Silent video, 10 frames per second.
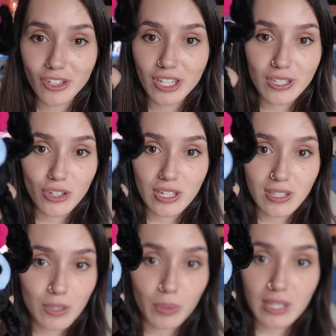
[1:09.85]
She's just
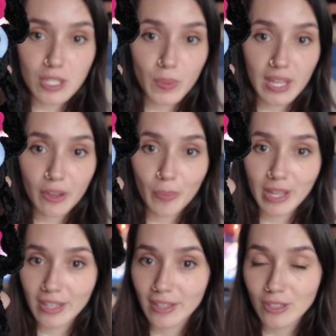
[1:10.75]
a really sweet human.